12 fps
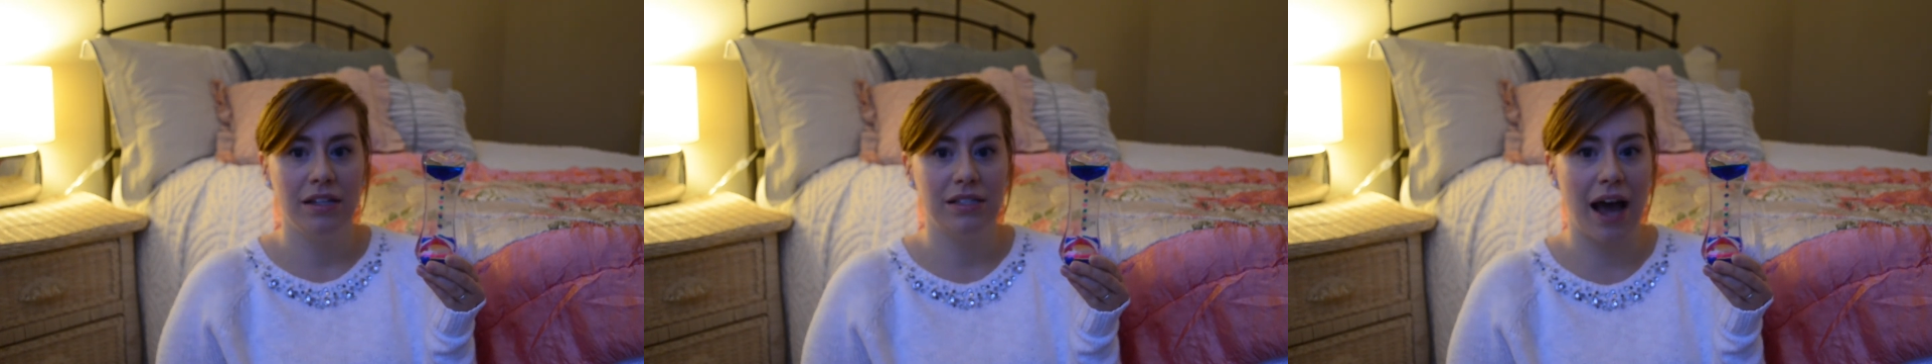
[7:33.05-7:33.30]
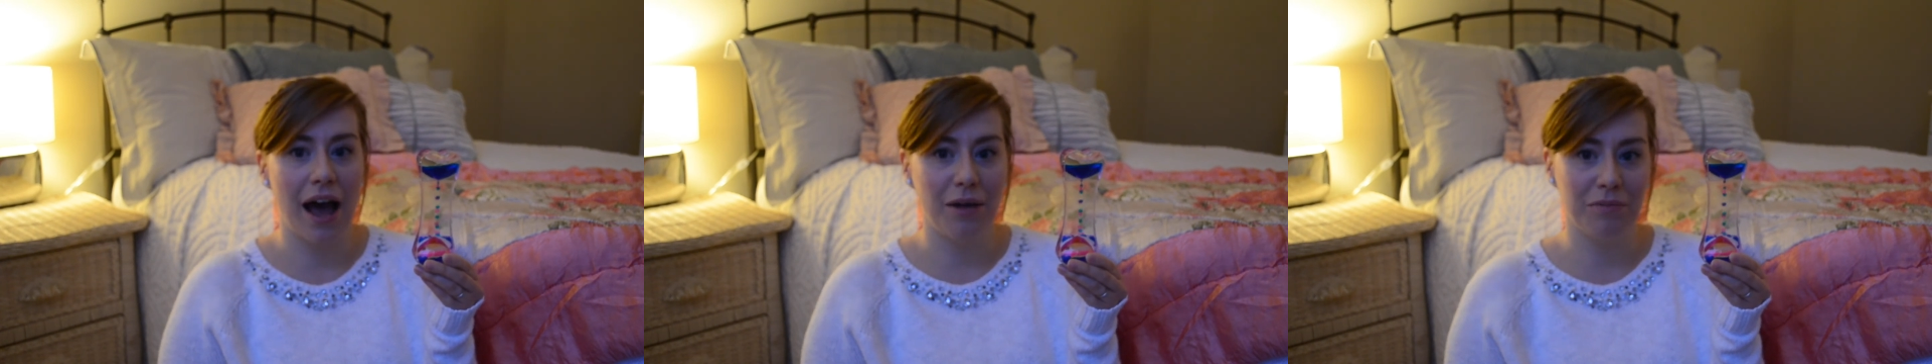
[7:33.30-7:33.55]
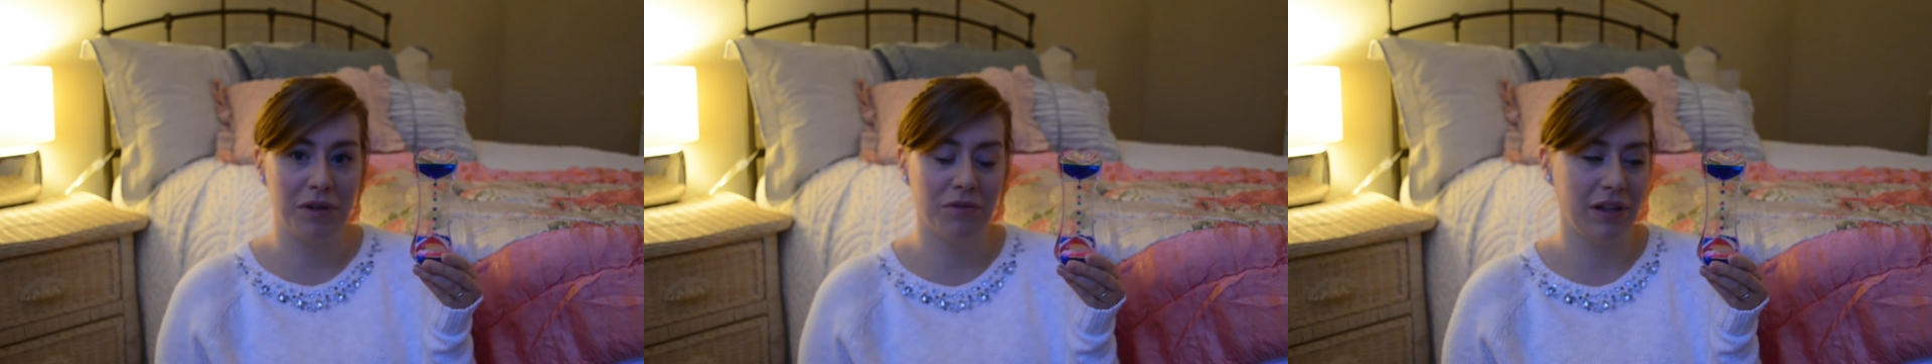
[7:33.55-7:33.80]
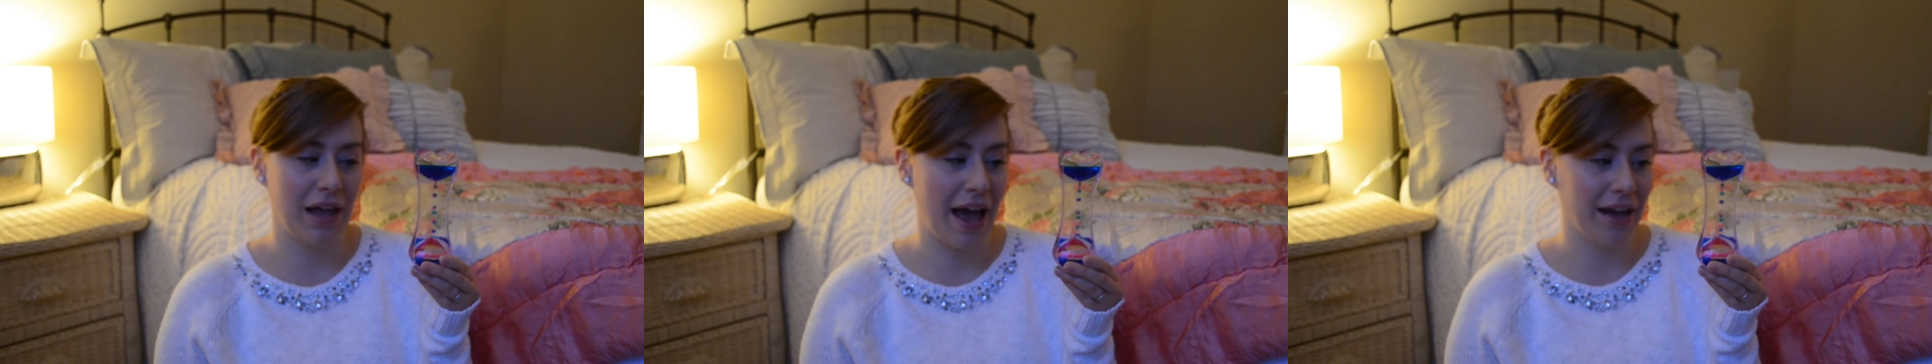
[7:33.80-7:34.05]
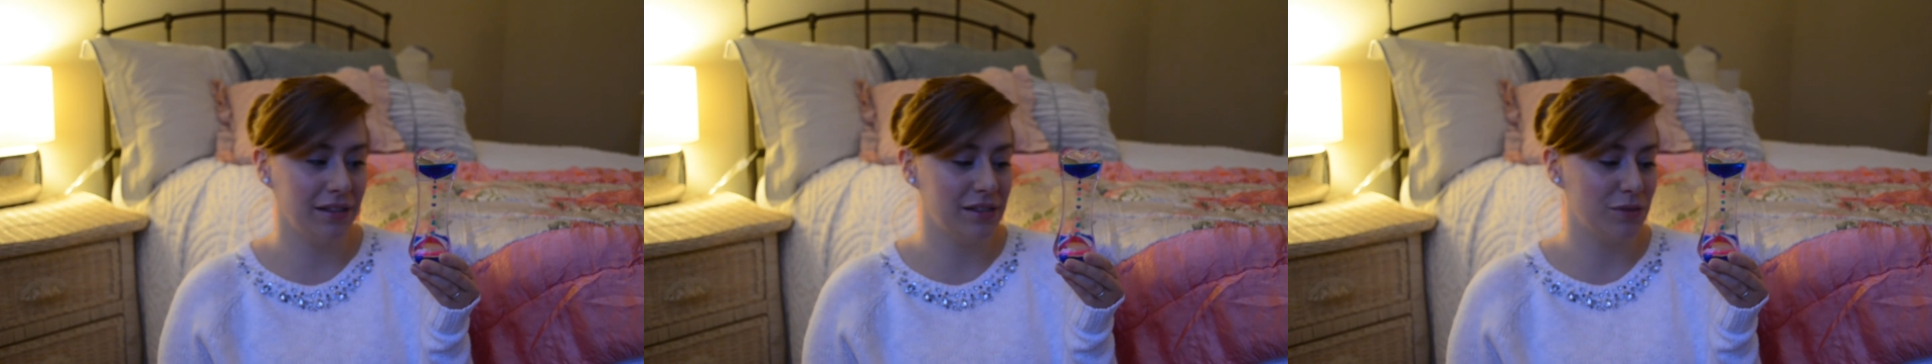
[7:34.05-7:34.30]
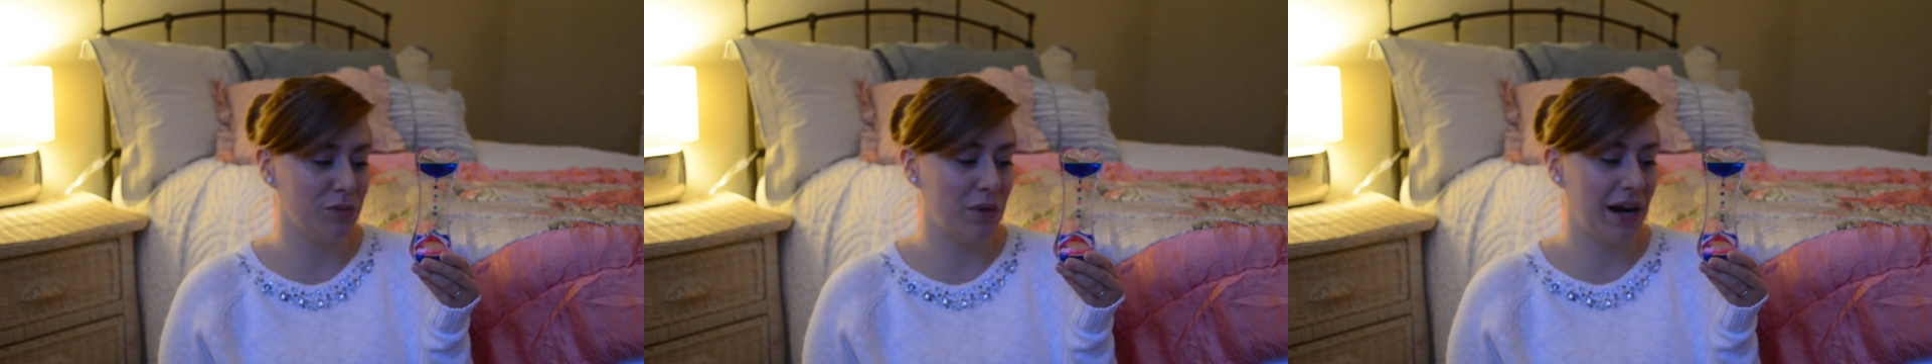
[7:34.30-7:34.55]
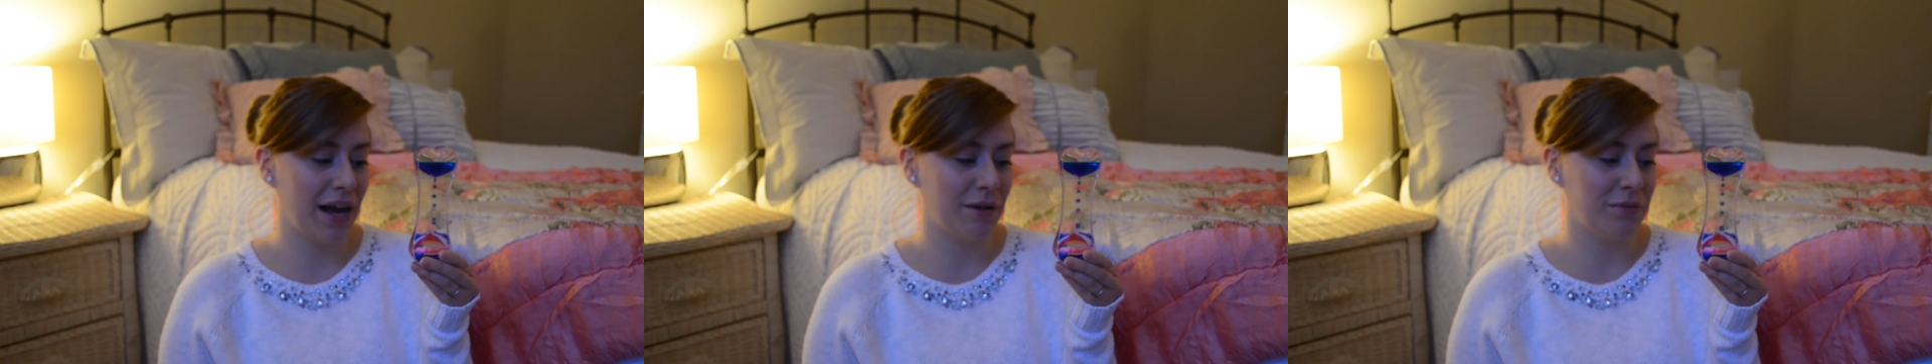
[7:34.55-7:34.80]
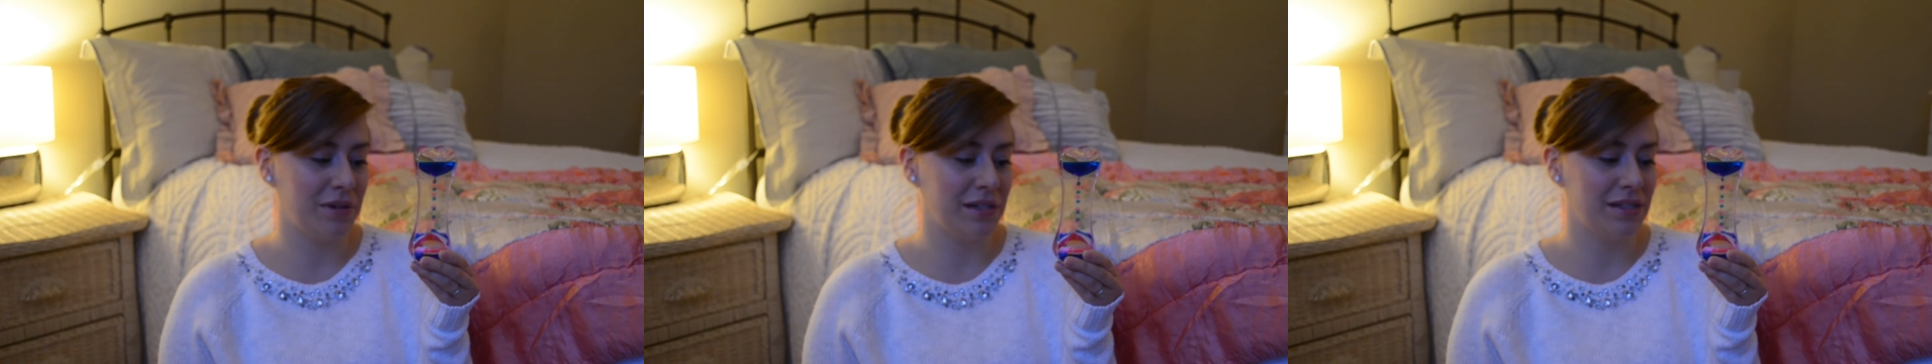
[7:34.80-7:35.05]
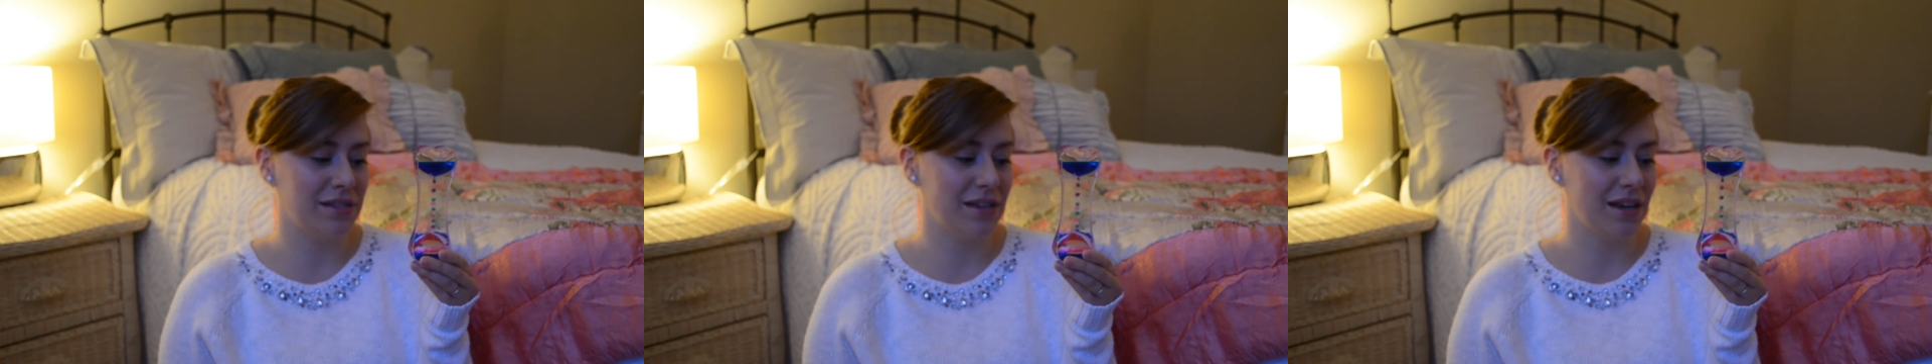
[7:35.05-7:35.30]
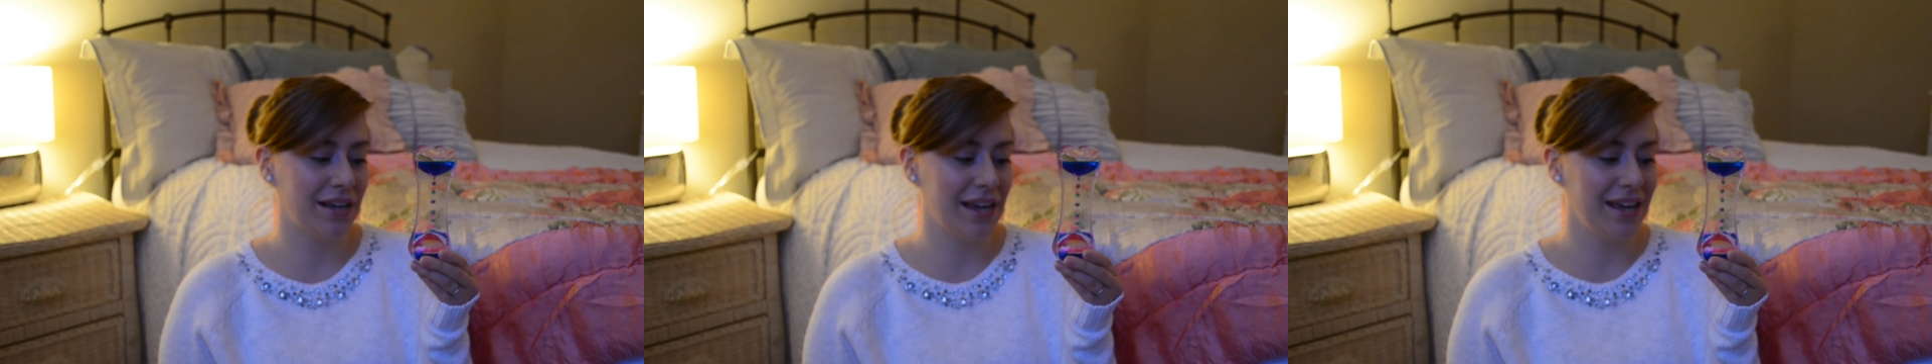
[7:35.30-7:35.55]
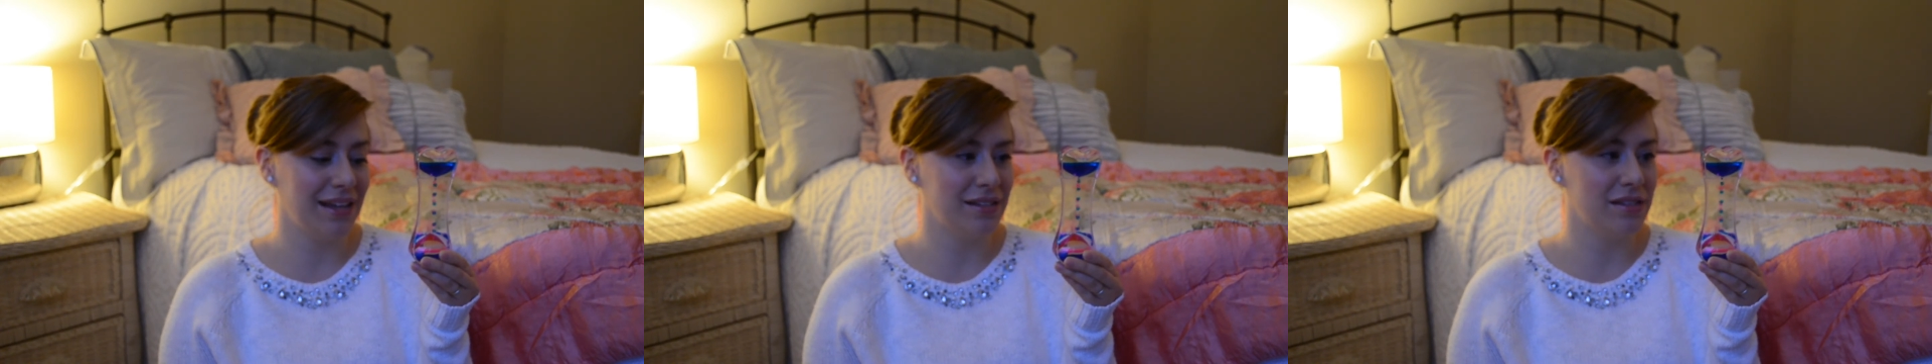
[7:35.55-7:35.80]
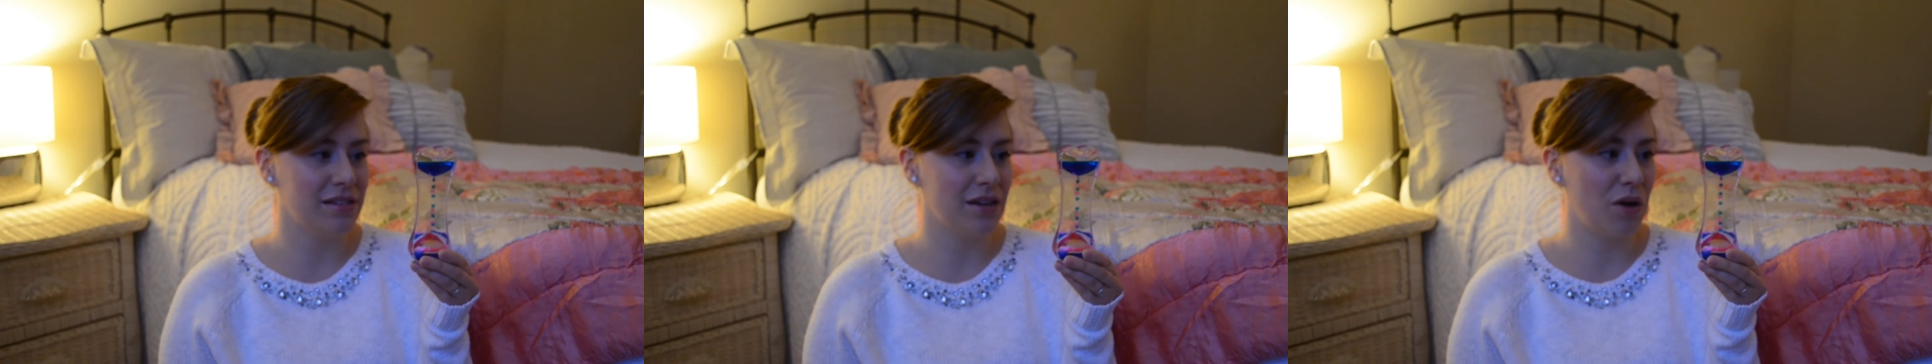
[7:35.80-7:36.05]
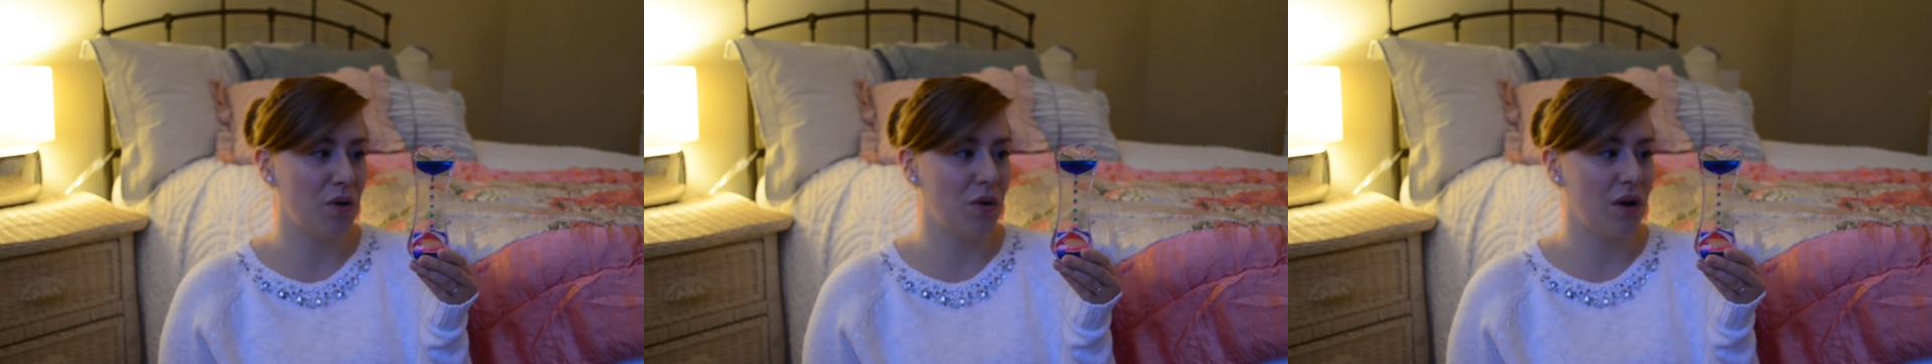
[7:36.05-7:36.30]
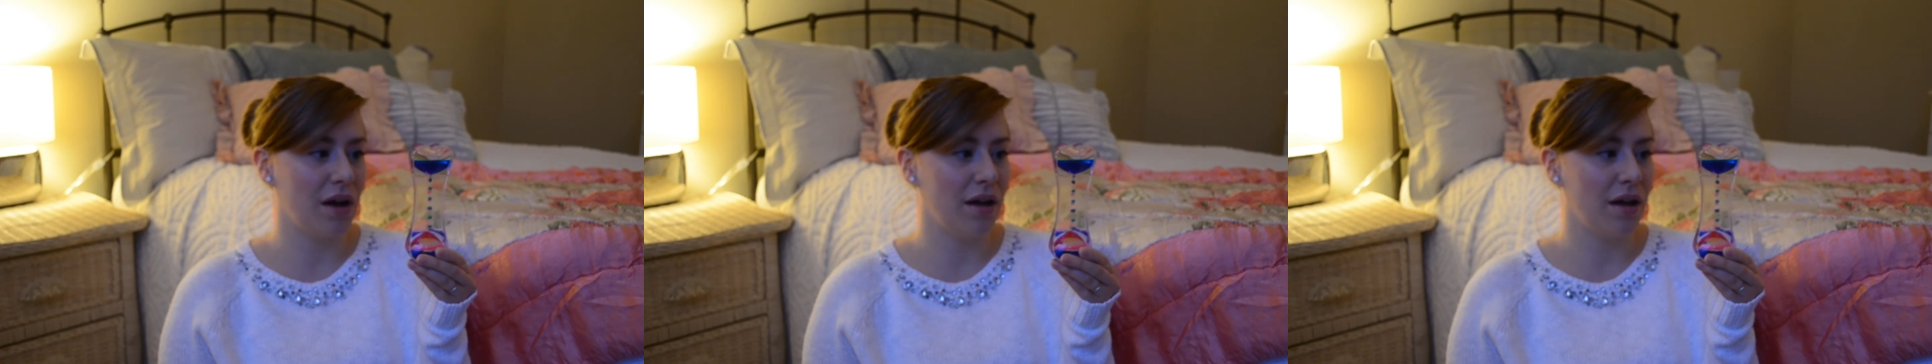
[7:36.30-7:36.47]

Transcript: to help me relax when I was a kid. So,